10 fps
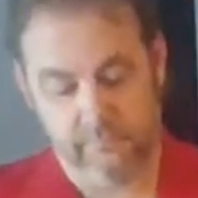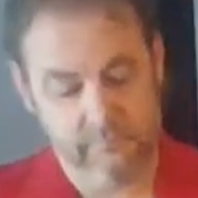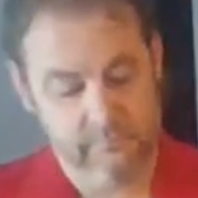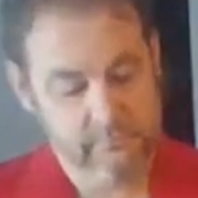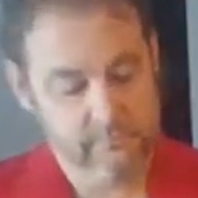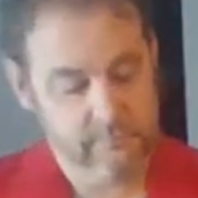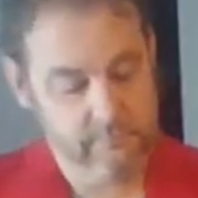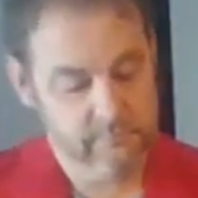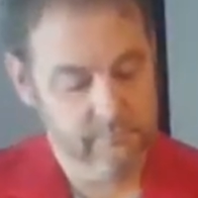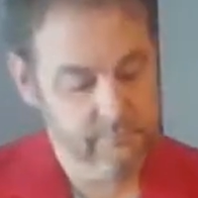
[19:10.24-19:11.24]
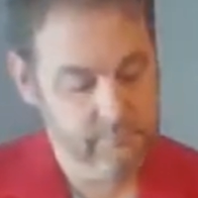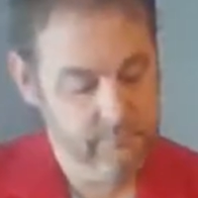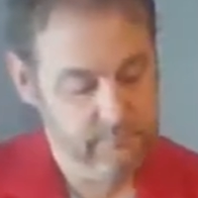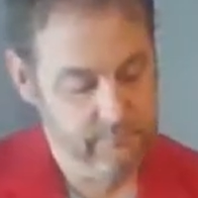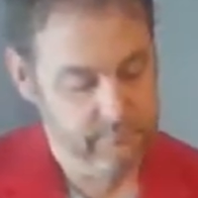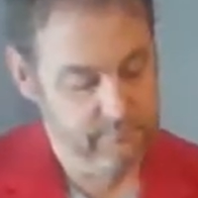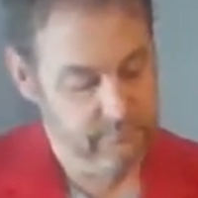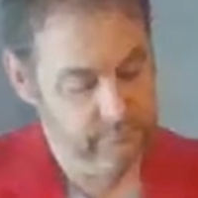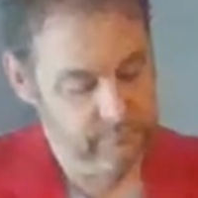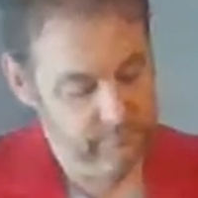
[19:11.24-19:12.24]

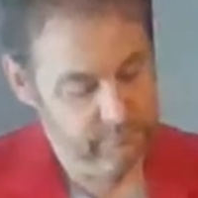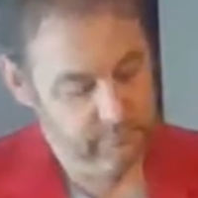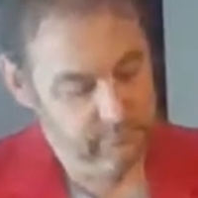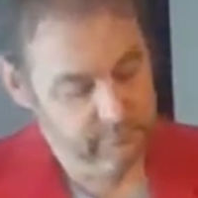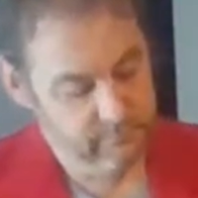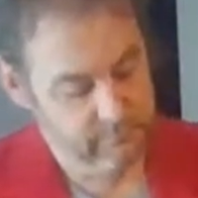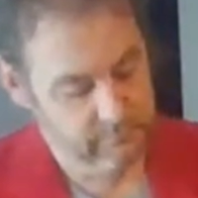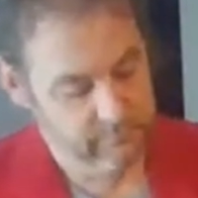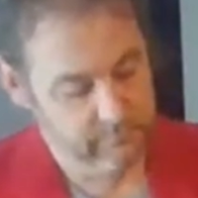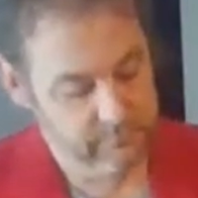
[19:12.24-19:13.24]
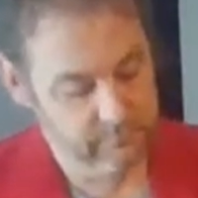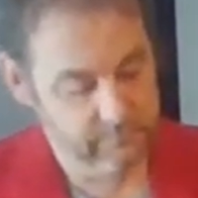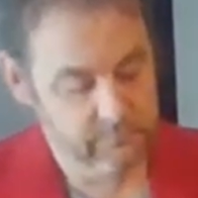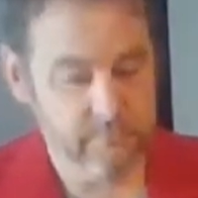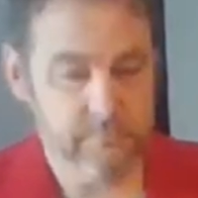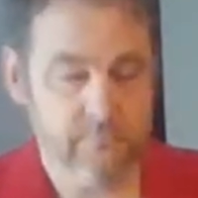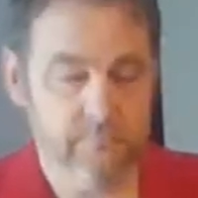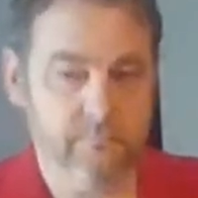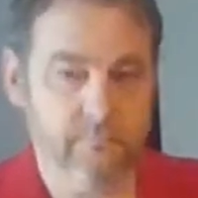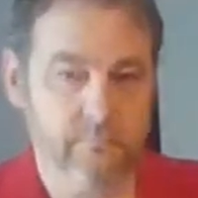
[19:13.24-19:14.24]
This person isn't speaking.